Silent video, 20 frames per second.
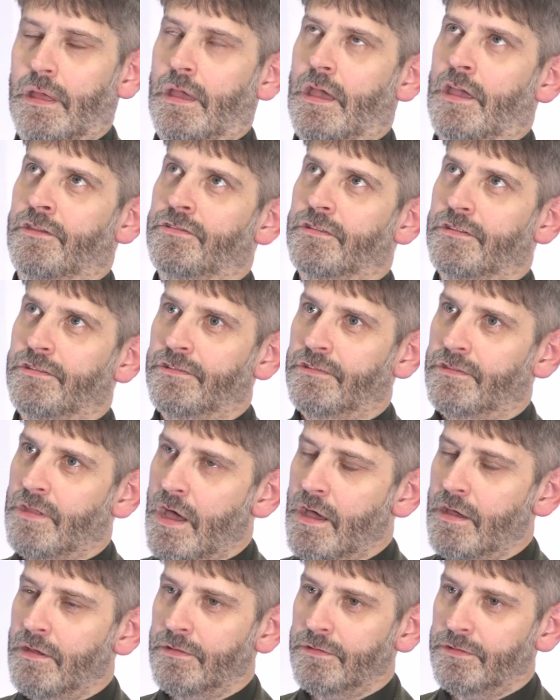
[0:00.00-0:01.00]
As a
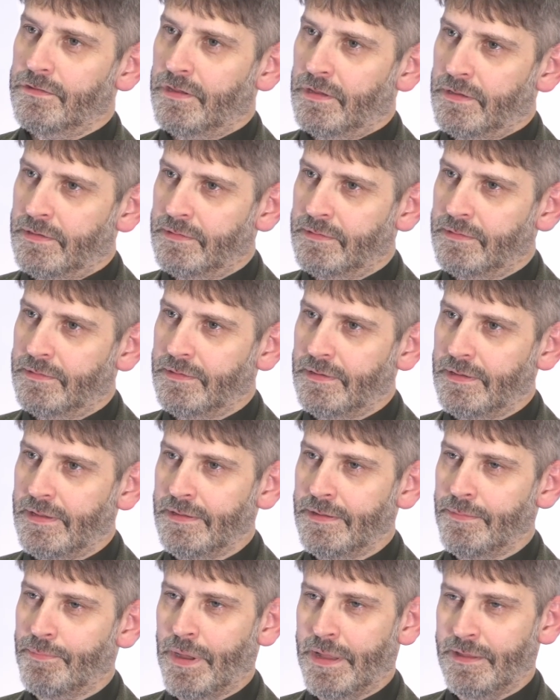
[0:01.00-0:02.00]
start,
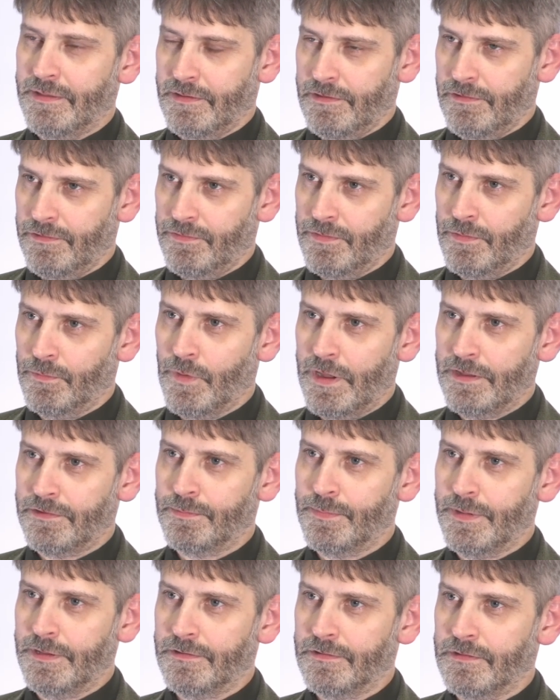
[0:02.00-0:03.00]
independence from
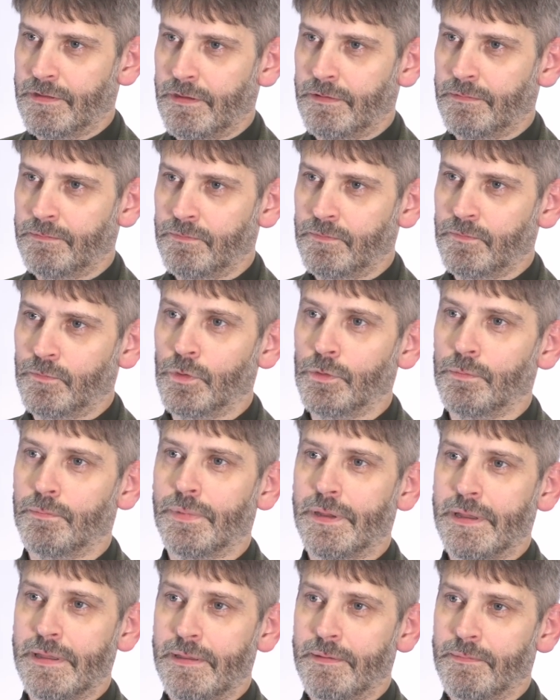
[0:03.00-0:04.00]
Westminster would
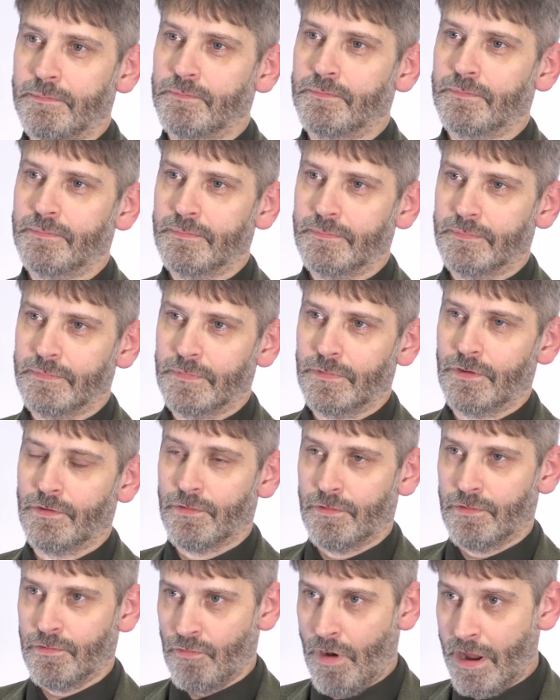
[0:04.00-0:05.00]
be
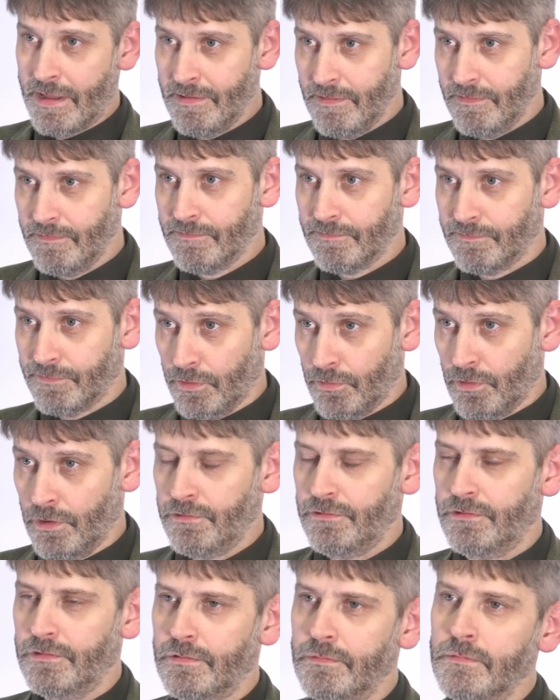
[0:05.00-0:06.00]
great for
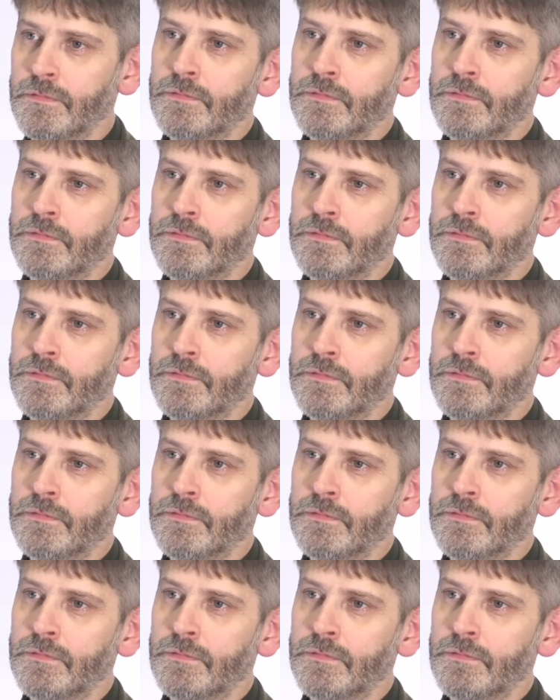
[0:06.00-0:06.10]
us.